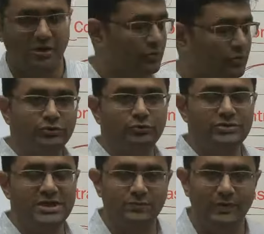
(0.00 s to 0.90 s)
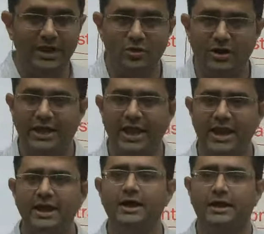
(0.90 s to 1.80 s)
you go through this video
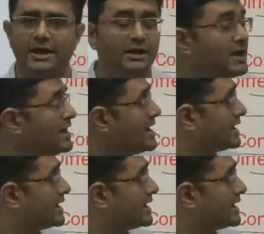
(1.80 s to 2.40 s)
again and again,